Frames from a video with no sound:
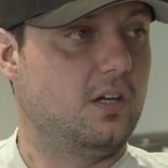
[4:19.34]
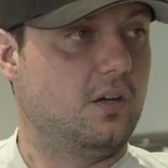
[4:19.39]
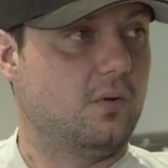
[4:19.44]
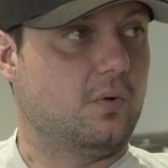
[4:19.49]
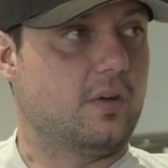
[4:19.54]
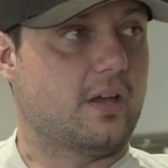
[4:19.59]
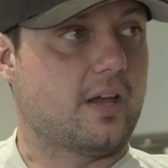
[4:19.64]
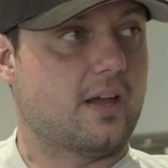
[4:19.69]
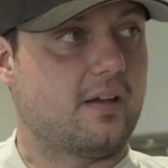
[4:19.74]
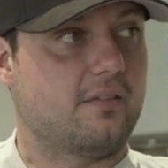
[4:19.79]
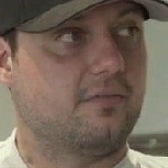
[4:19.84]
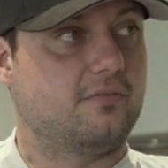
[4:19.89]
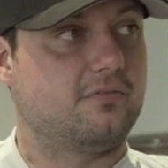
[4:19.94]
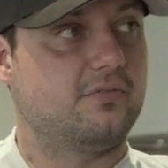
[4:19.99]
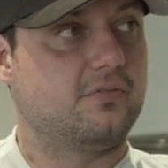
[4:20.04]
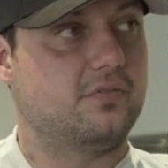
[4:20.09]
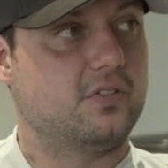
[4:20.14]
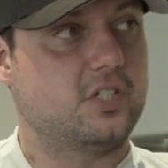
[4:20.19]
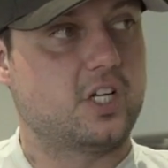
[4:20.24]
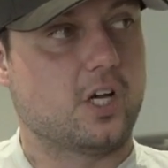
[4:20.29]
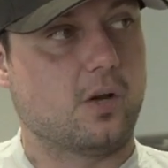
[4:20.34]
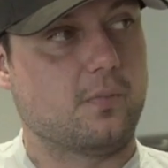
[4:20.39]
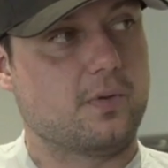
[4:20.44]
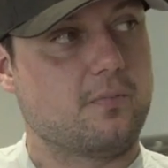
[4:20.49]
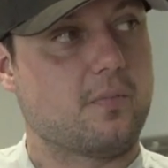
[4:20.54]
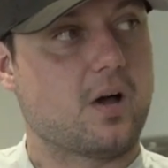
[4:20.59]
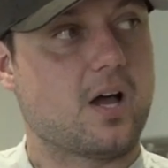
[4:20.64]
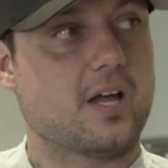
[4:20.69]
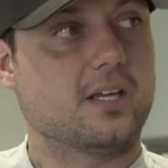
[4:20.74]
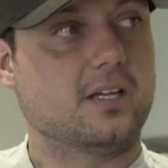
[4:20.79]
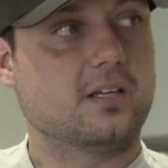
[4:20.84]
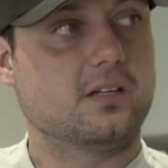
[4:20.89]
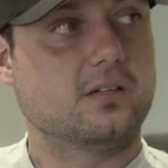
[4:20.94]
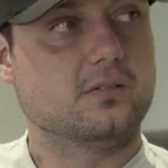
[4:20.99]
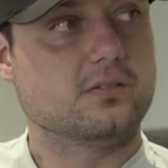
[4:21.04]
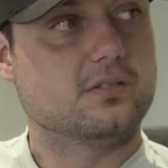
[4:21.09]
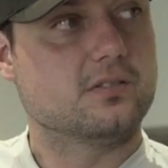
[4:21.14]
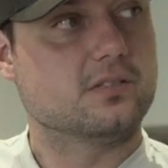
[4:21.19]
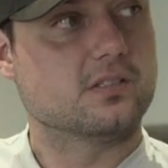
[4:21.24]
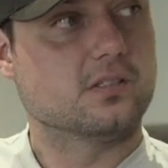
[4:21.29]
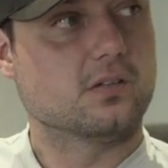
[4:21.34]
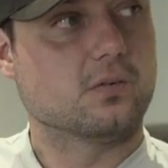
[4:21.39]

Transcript: we have Shelby Mike, who's